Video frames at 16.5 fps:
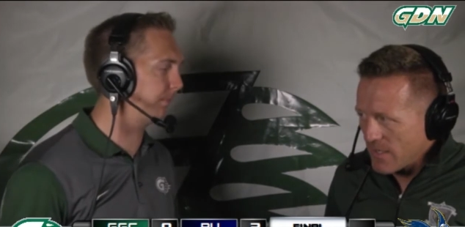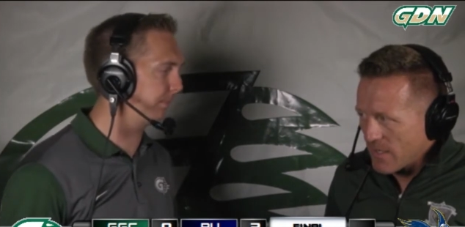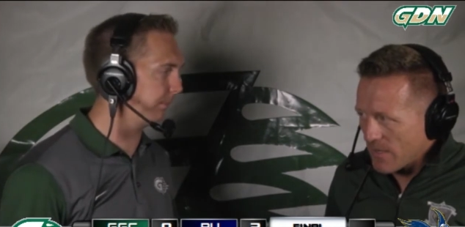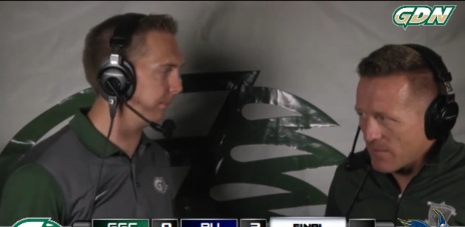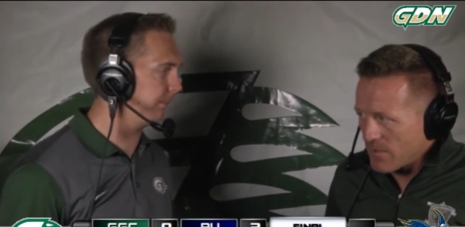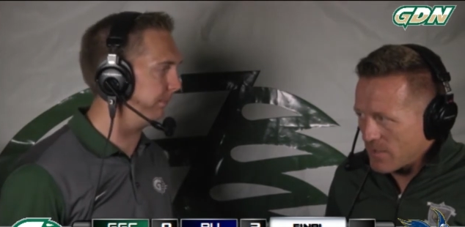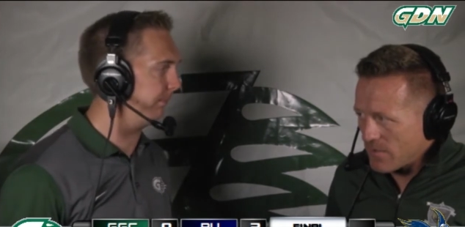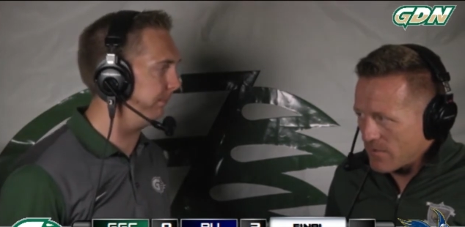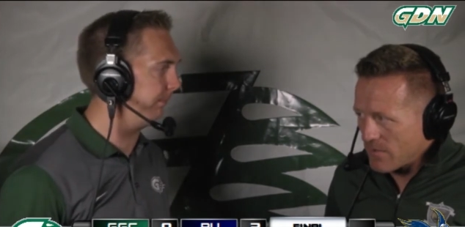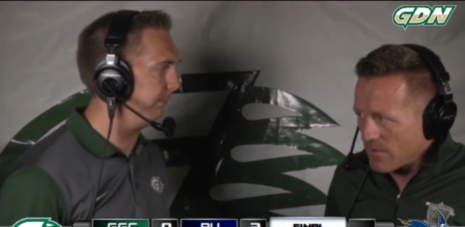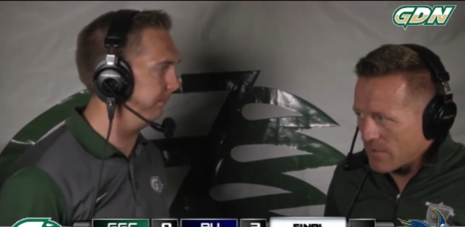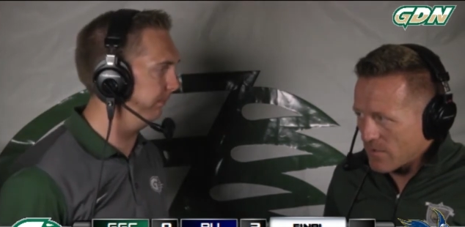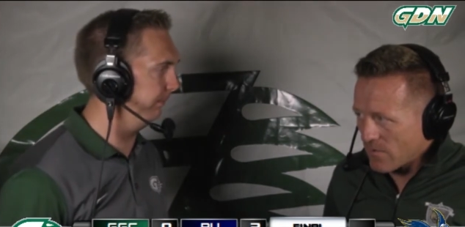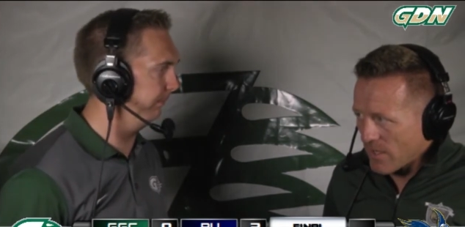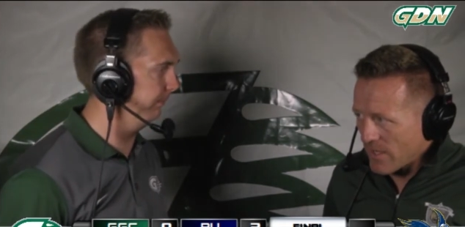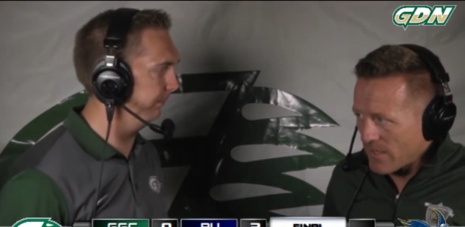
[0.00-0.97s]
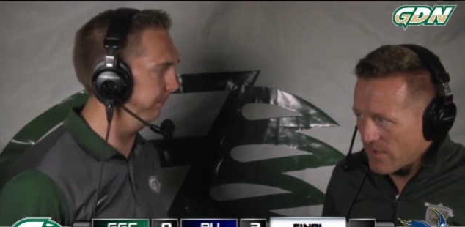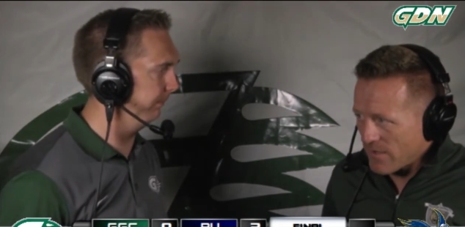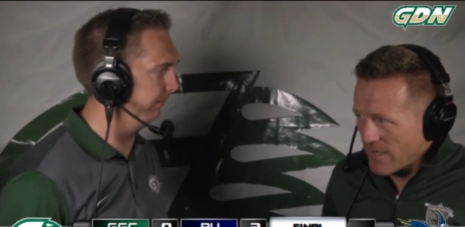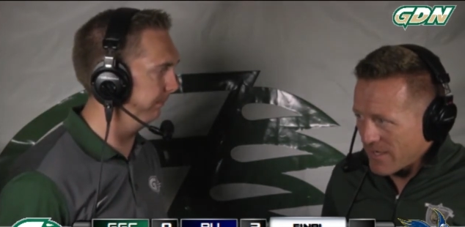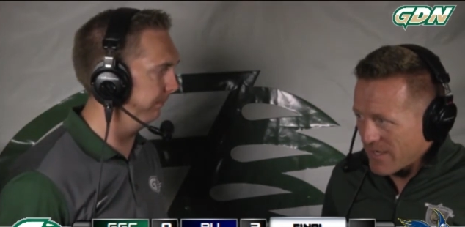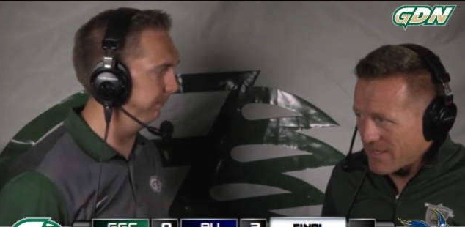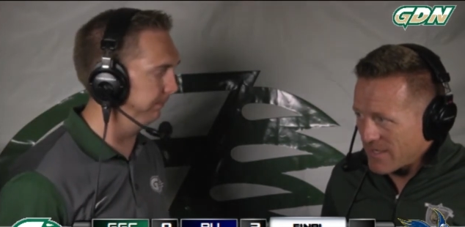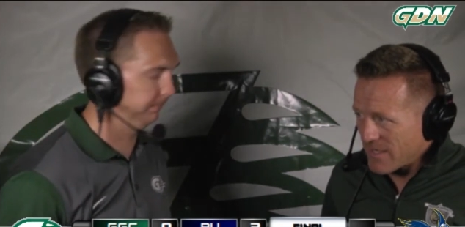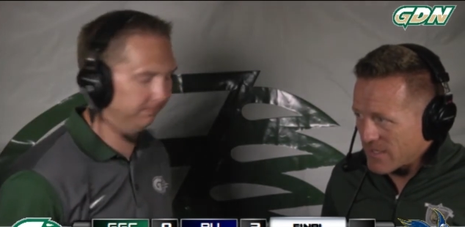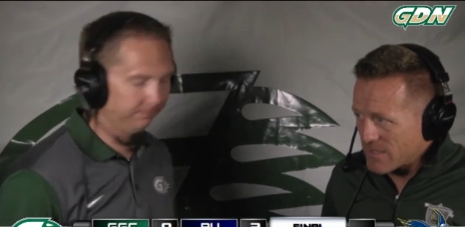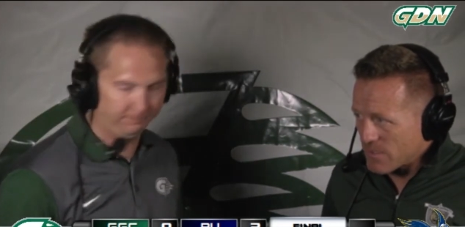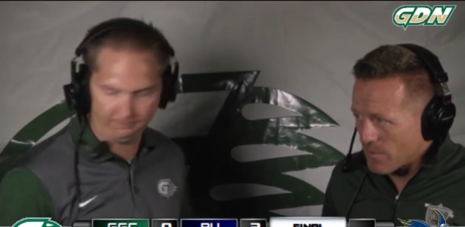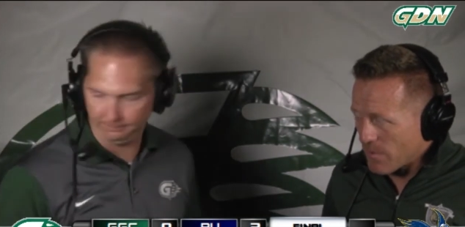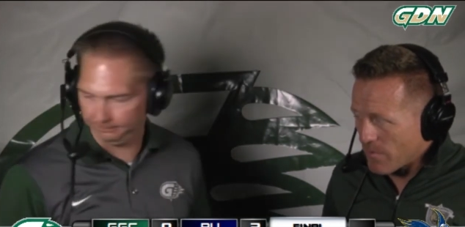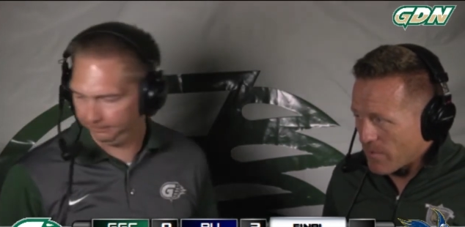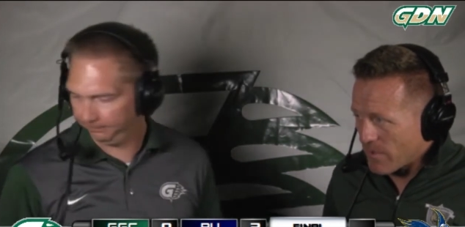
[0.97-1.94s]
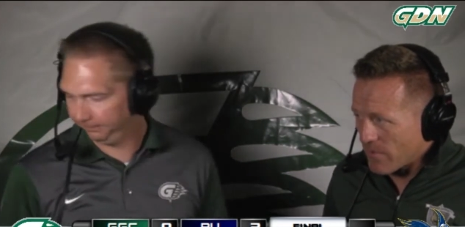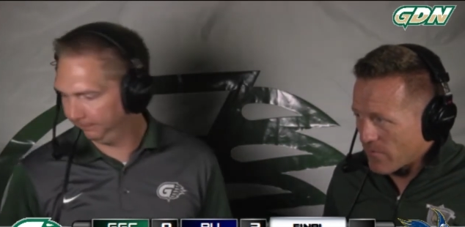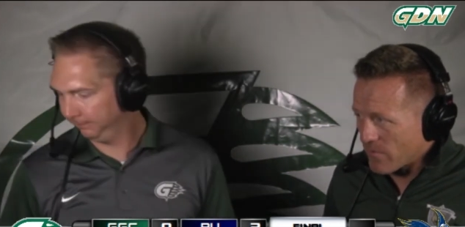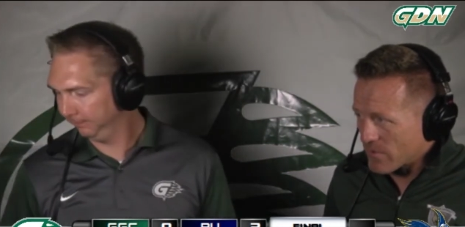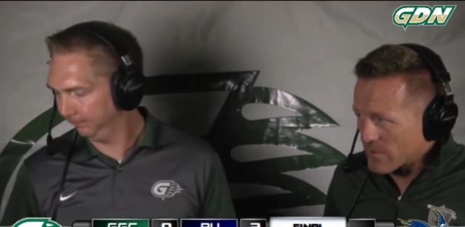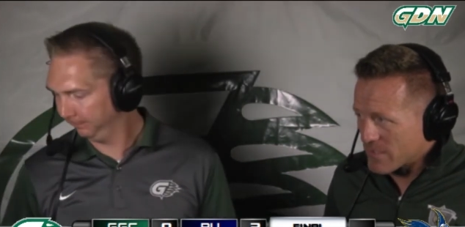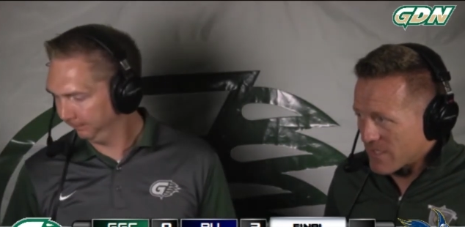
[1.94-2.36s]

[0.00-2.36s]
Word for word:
Speaker 1: I mean, you know, Reinhardt had eight days to prepare for us.